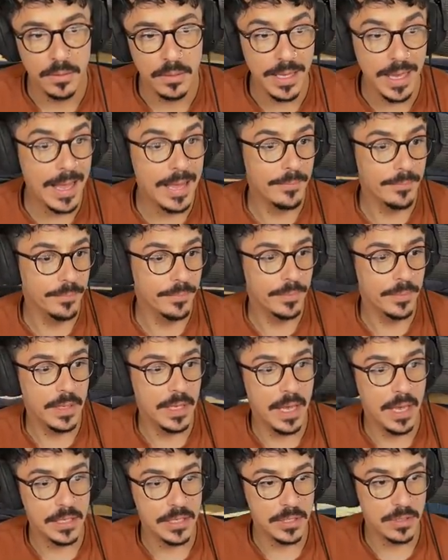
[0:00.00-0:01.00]
Yeah,
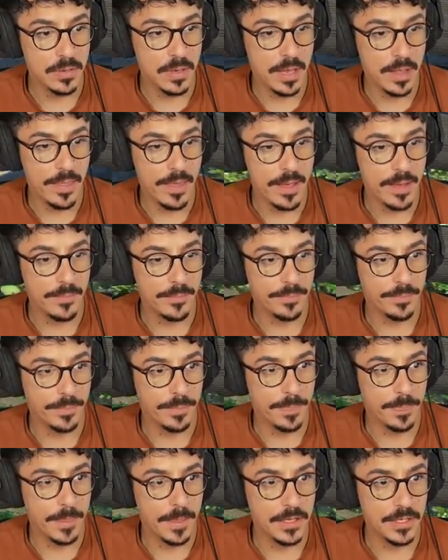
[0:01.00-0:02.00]
yeah, I do like that.
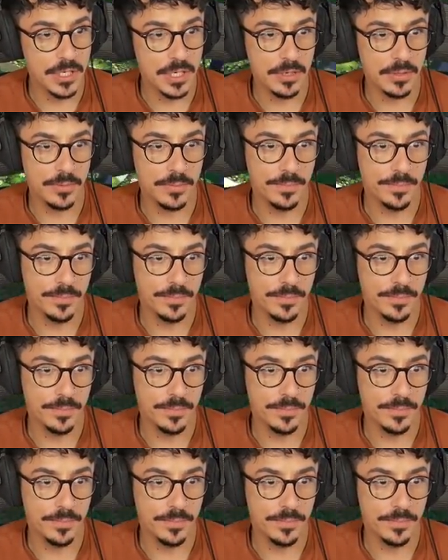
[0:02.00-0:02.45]
I do.